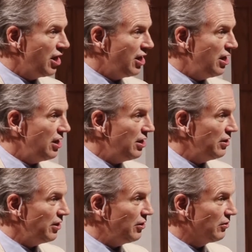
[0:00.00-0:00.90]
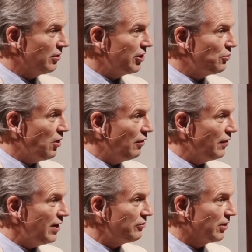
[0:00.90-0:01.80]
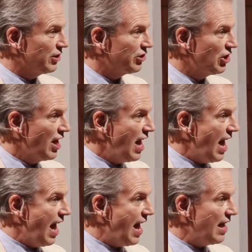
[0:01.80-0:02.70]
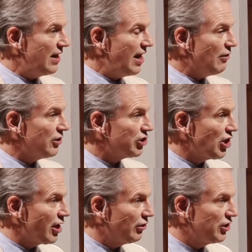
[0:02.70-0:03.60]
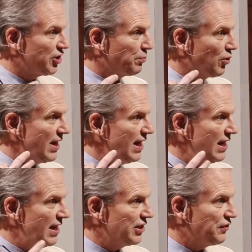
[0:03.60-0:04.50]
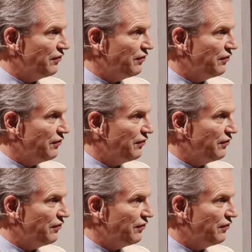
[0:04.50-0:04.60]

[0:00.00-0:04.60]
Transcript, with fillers: in the early 1200s. And Aristotle is bringing his